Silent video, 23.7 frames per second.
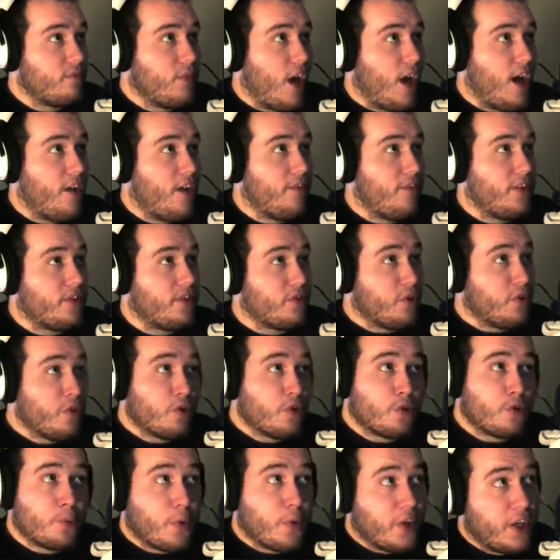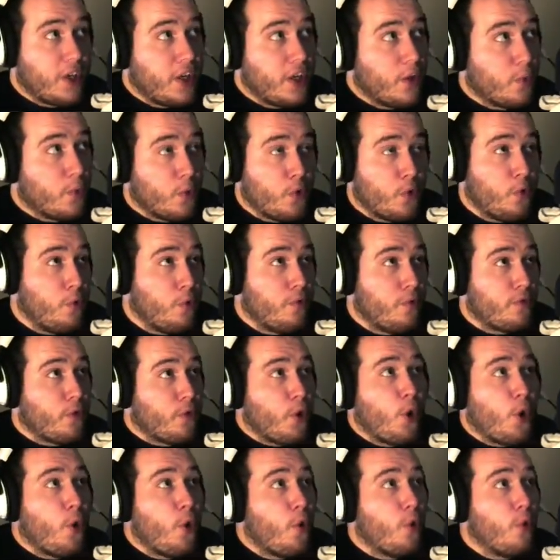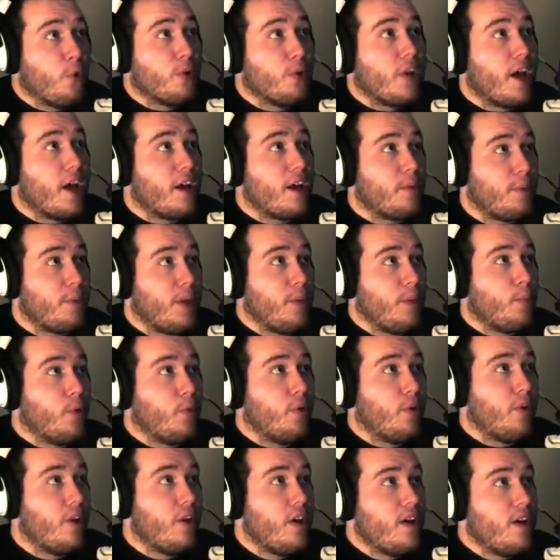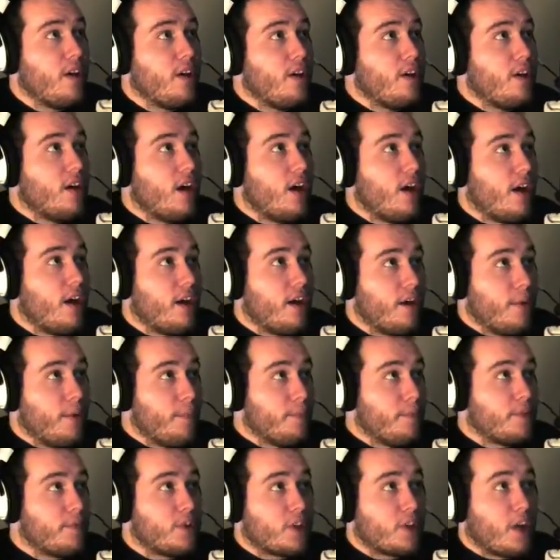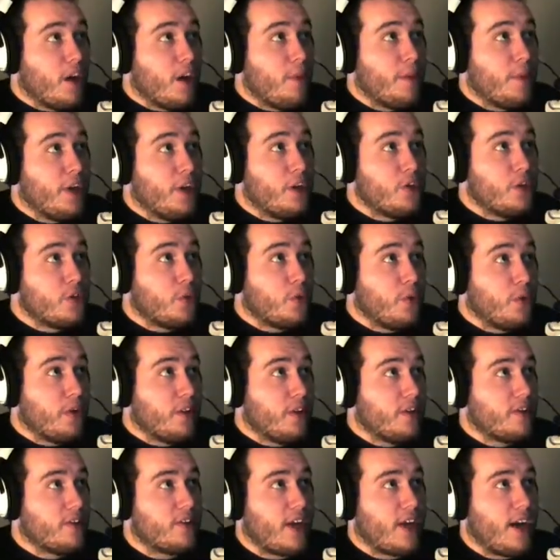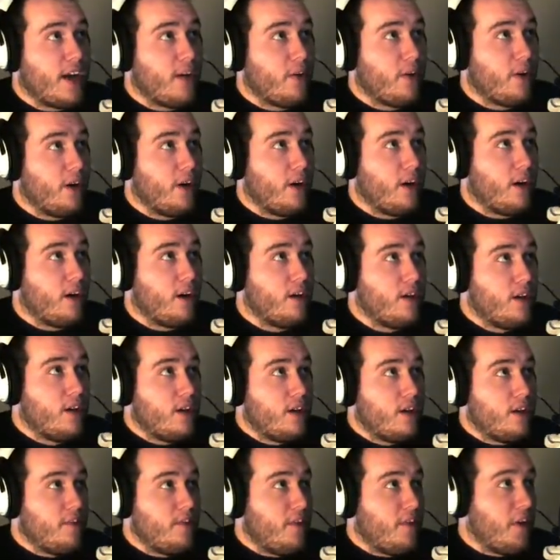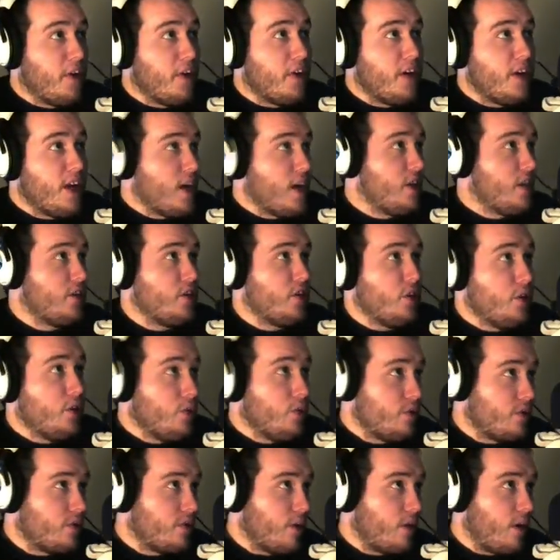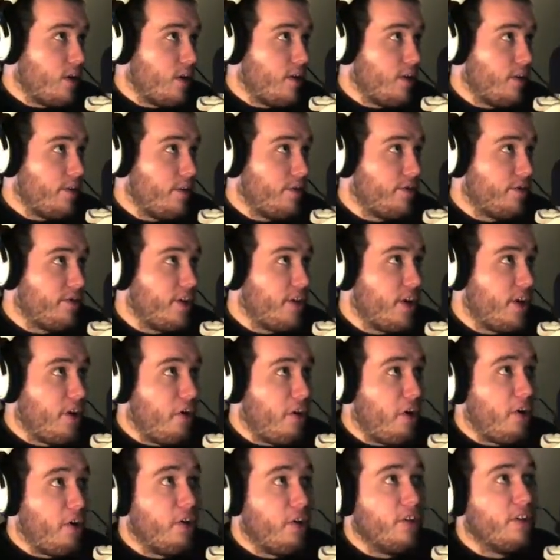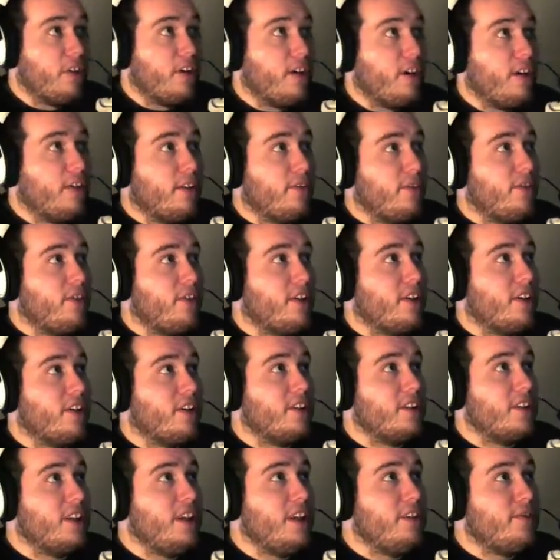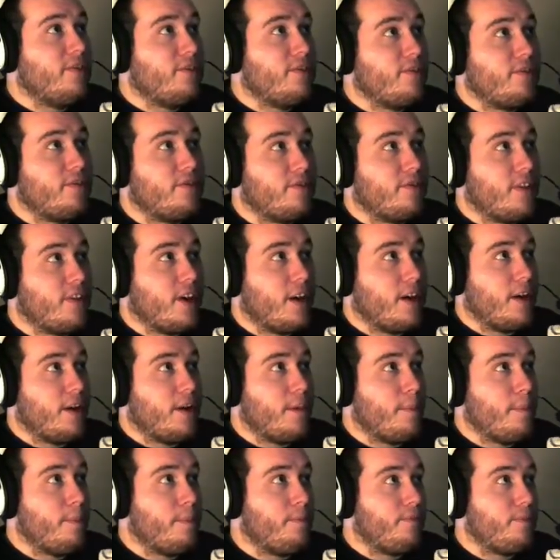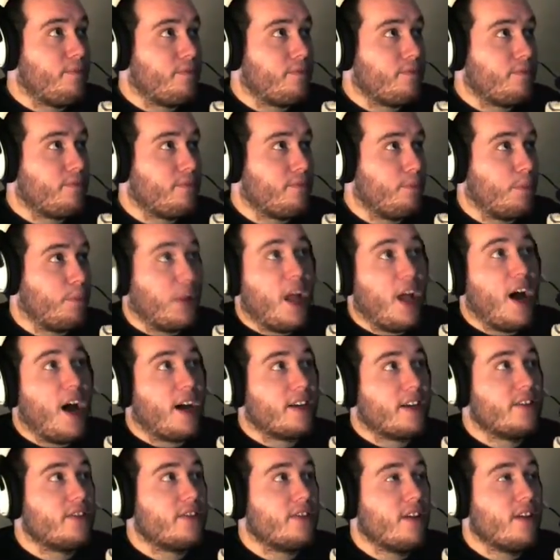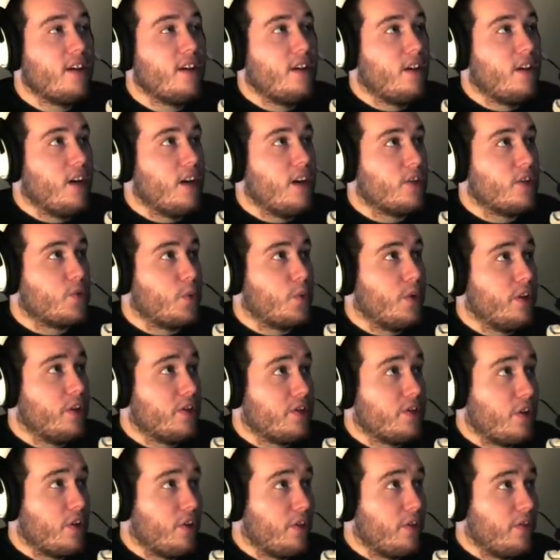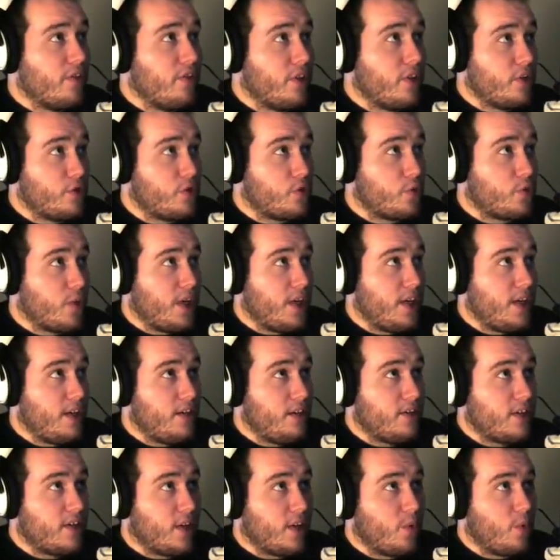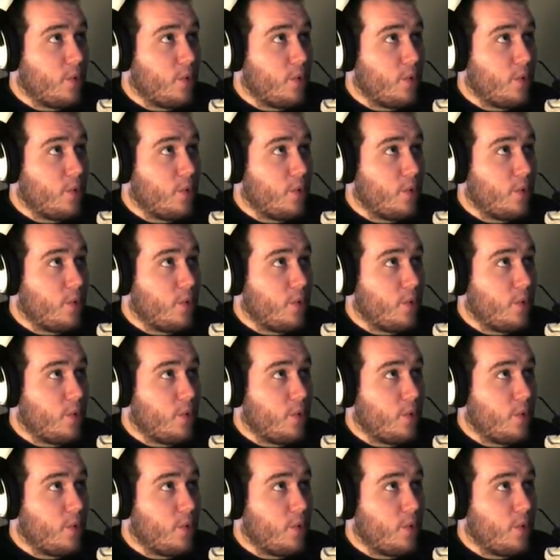Obviously, there's plenty of room for a whole lot of people to come and enjoy this area. Very nice use of all of the leaf blocks, as well as all of the trees and